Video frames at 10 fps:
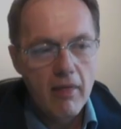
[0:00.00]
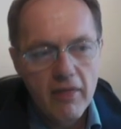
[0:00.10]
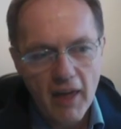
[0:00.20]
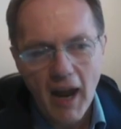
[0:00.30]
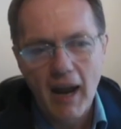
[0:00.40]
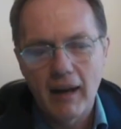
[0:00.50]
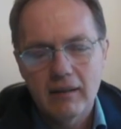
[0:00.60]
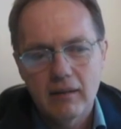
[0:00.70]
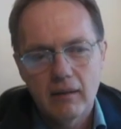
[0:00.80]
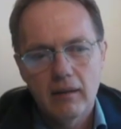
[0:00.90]
That
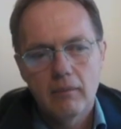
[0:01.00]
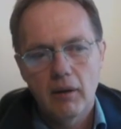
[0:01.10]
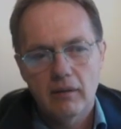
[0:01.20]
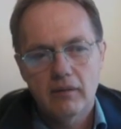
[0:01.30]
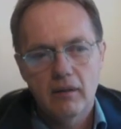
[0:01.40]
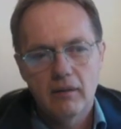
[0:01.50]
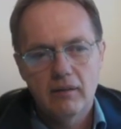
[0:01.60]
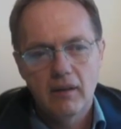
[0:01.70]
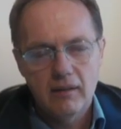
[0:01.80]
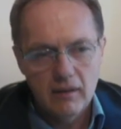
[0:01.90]
precedent
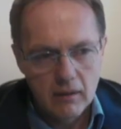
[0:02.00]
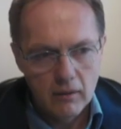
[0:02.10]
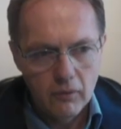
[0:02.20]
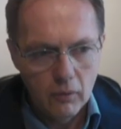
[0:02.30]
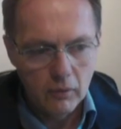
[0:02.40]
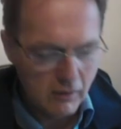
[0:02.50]
says it can afford to